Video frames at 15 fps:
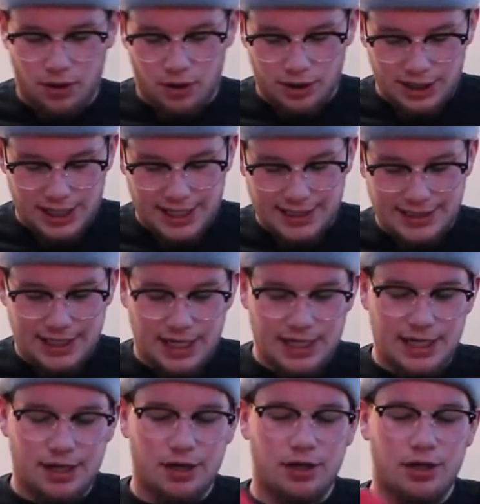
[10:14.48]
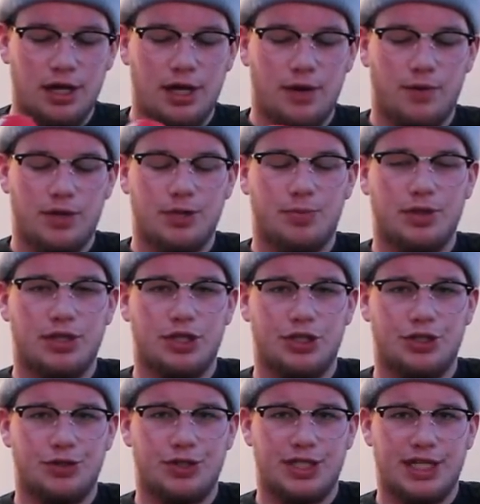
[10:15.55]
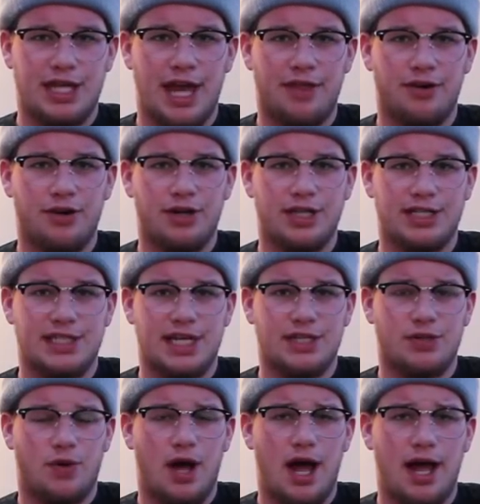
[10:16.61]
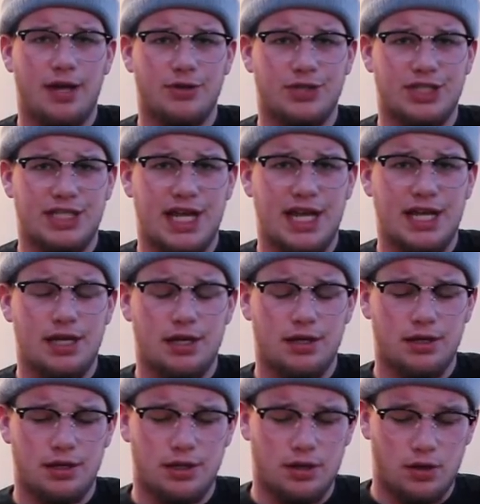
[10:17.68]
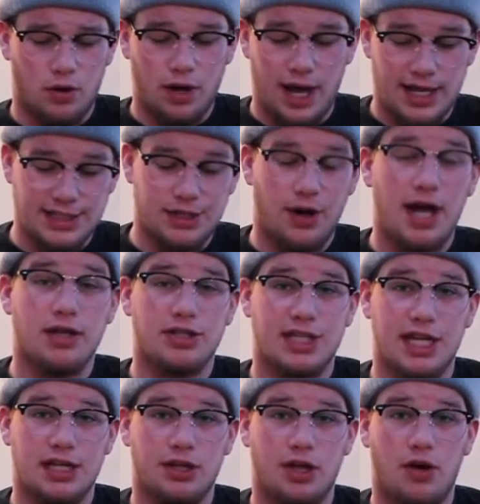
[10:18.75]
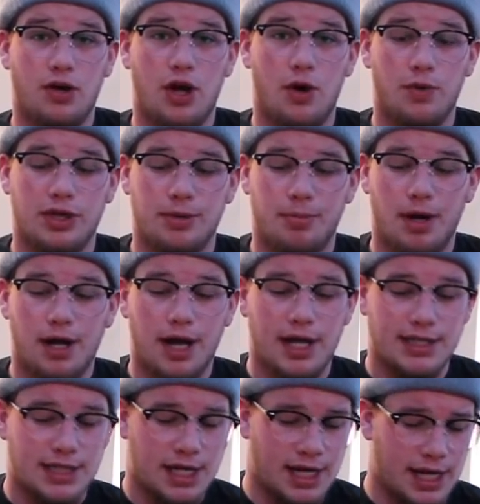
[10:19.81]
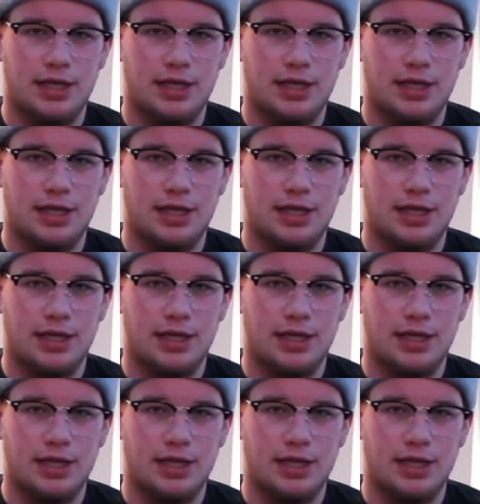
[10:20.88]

On the inside here, when you put the shoes together, it says Ohio State, or it has the Ohio State logo with the Buckeyes,